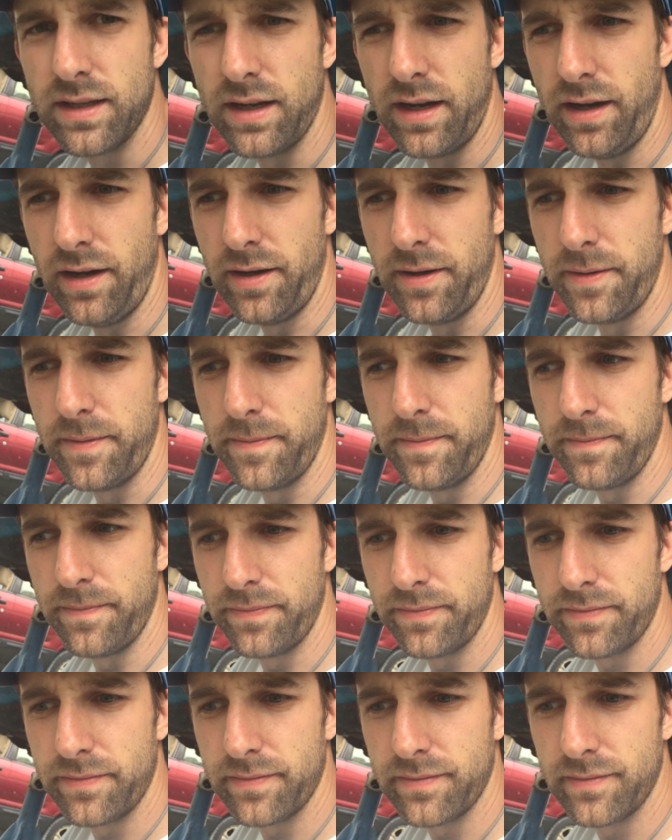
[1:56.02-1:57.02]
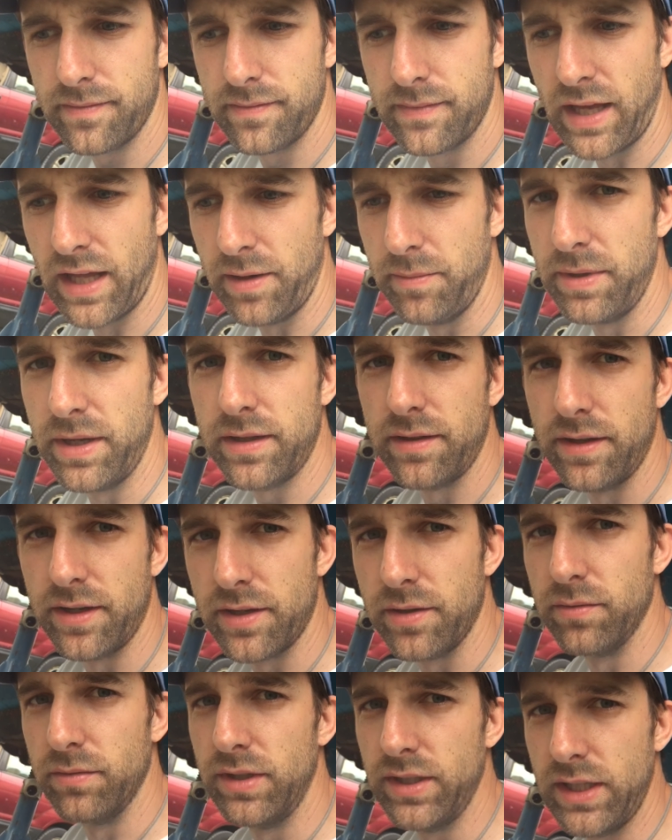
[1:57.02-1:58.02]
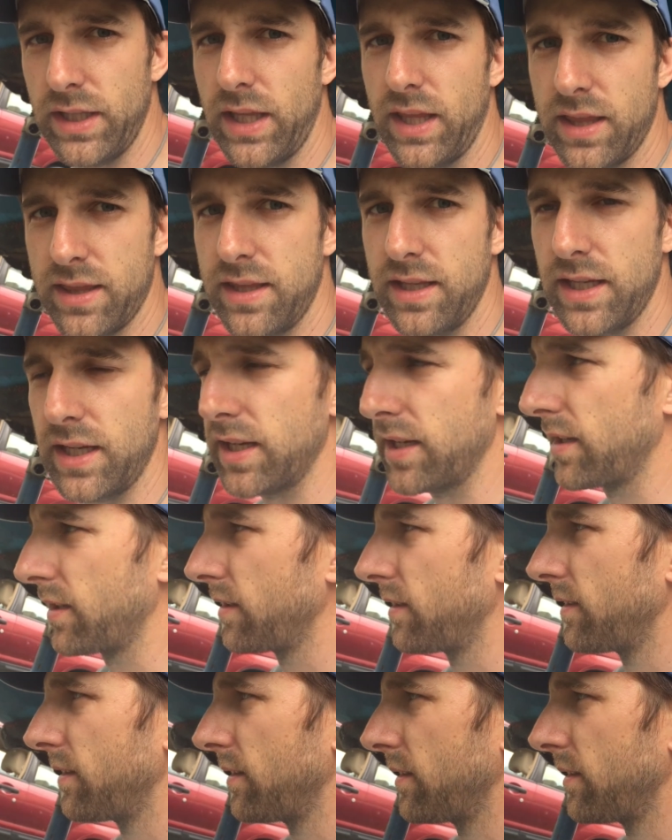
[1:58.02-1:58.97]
That'll make like a really thick,